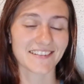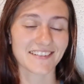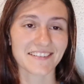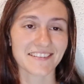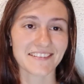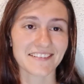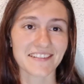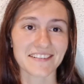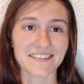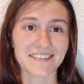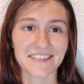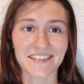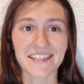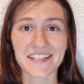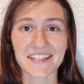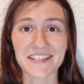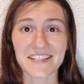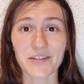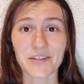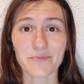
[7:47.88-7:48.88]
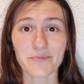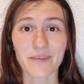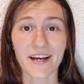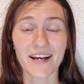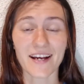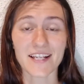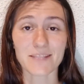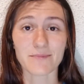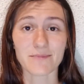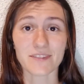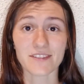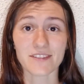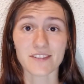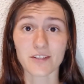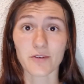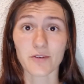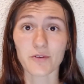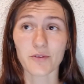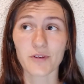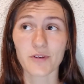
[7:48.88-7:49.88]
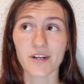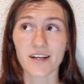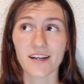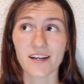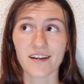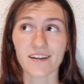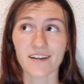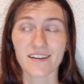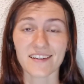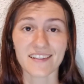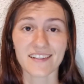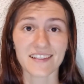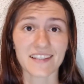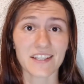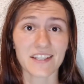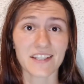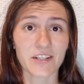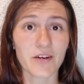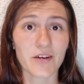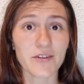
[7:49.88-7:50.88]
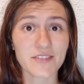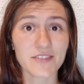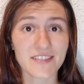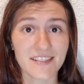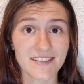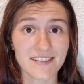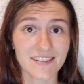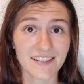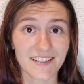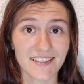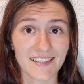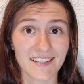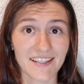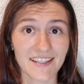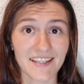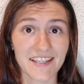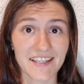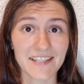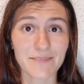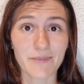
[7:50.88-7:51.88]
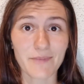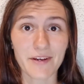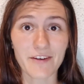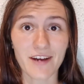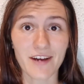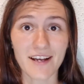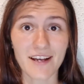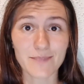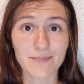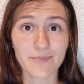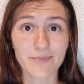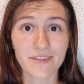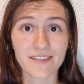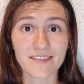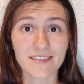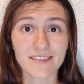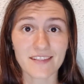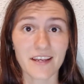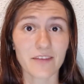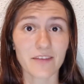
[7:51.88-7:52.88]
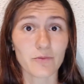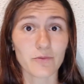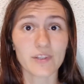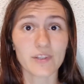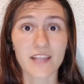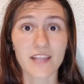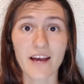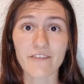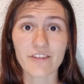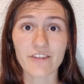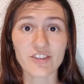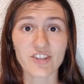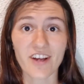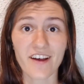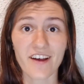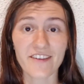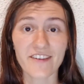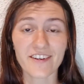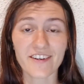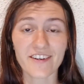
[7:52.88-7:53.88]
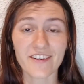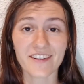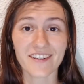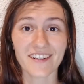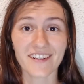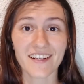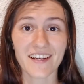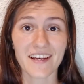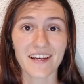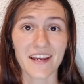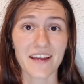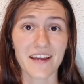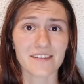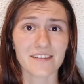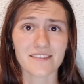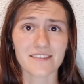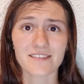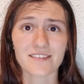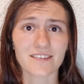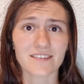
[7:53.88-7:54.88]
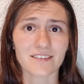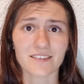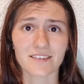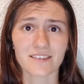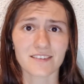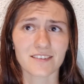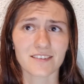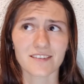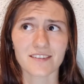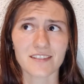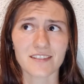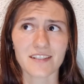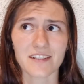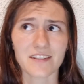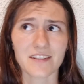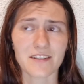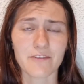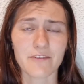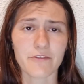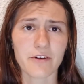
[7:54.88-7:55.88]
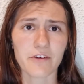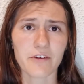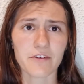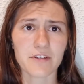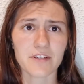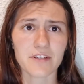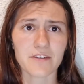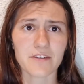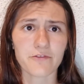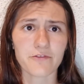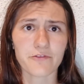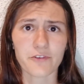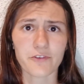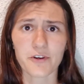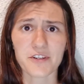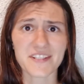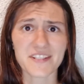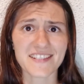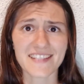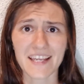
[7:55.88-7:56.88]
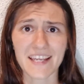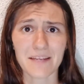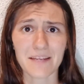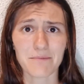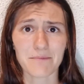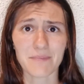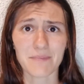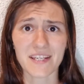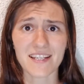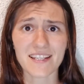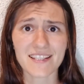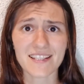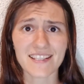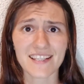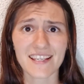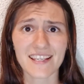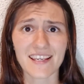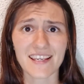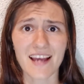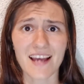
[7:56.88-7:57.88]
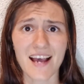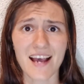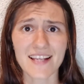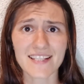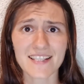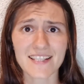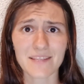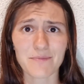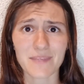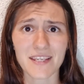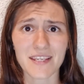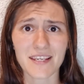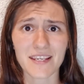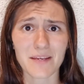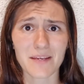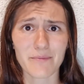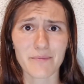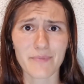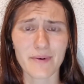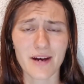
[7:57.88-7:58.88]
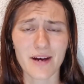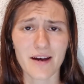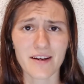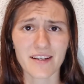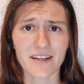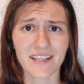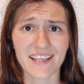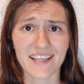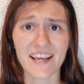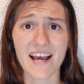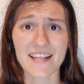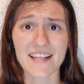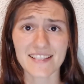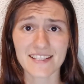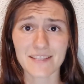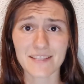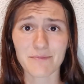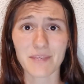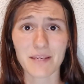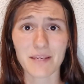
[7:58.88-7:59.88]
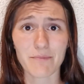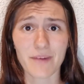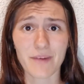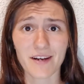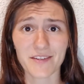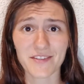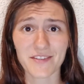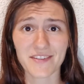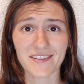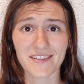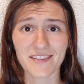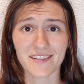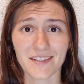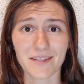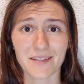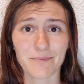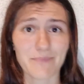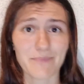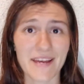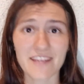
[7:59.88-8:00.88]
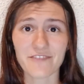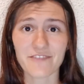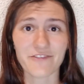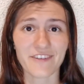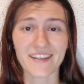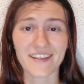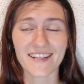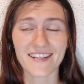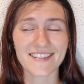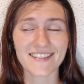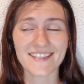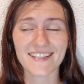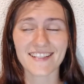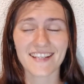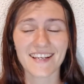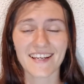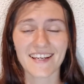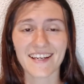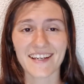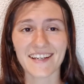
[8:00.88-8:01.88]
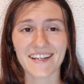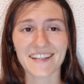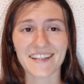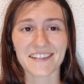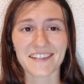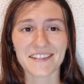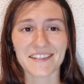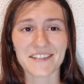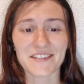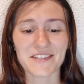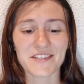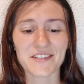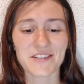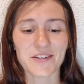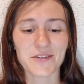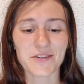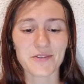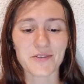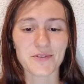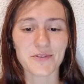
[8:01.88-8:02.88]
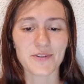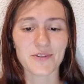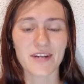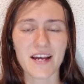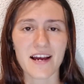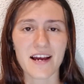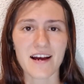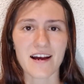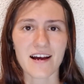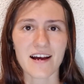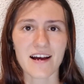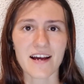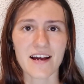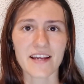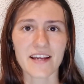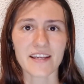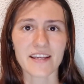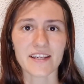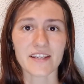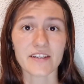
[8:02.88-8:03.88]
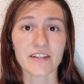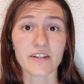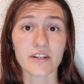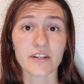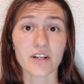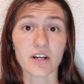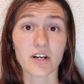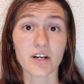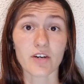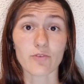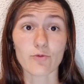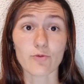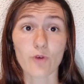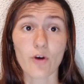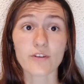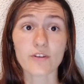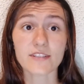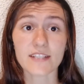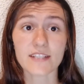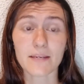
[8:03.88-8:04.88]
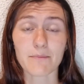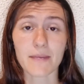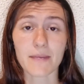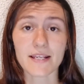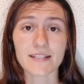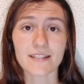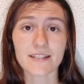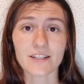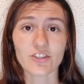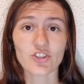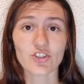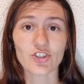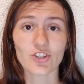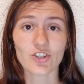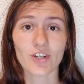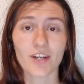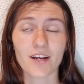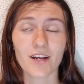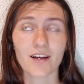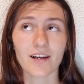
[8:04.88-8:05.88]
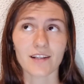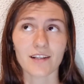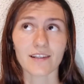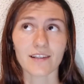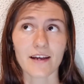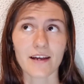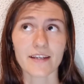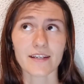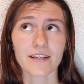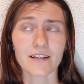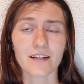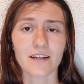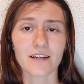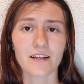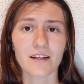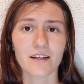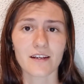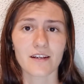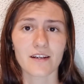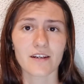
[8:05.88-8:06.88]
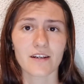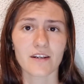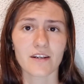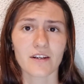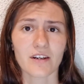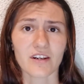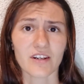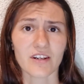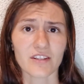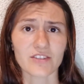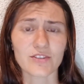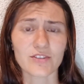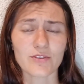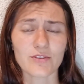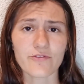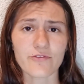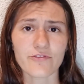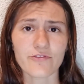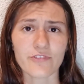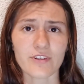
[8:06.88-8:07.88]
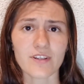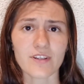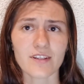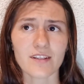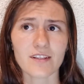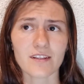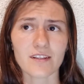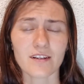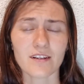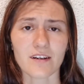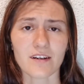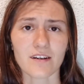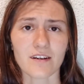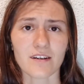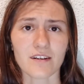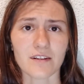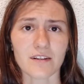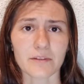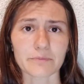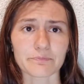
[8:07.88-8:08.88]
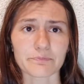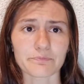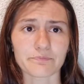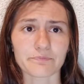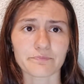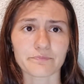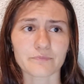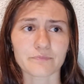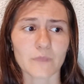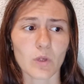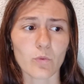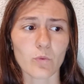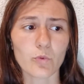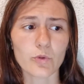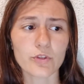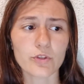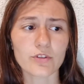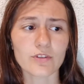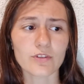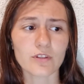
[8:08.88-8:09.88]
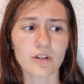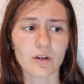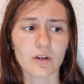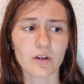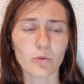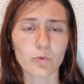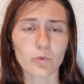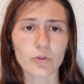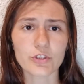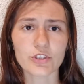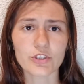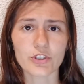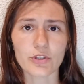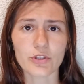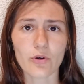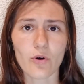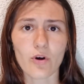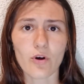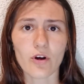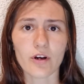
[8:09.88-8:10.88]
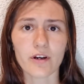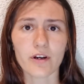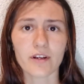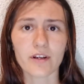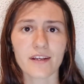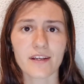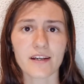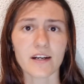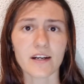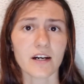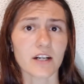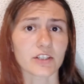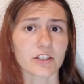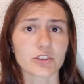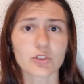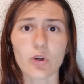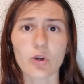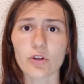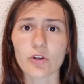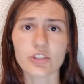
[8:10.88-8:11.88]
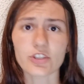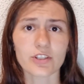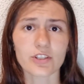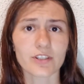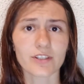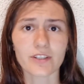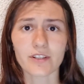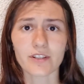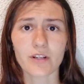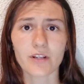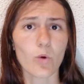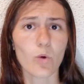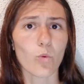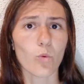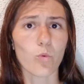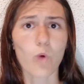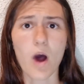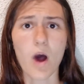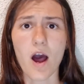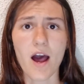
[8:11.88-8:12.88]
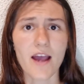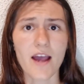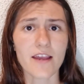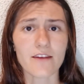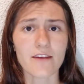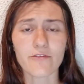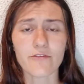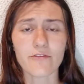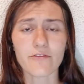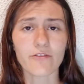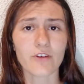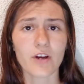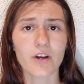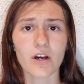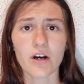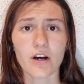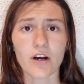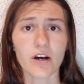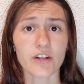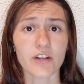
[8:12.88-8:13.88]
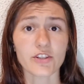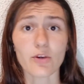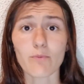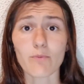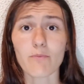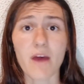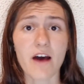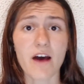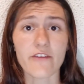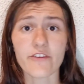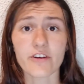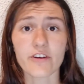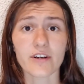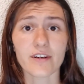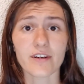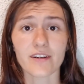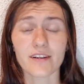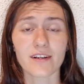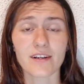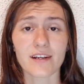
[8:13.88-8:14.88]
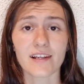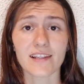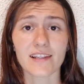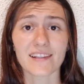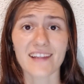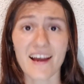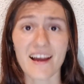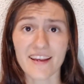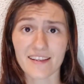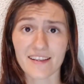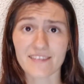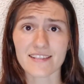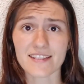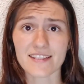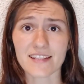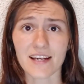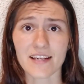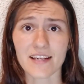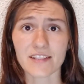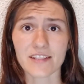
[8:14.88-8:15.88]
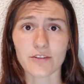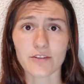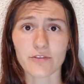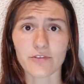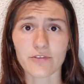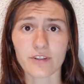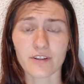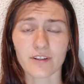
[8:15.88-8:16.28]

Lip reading: that he's not my husband. So he knows that it is my husband, and we love each other. And in the very first 10 minutes, he asks me about bad things. So I wrote a message like, do you think would your daughter, wife, your mother like this kind of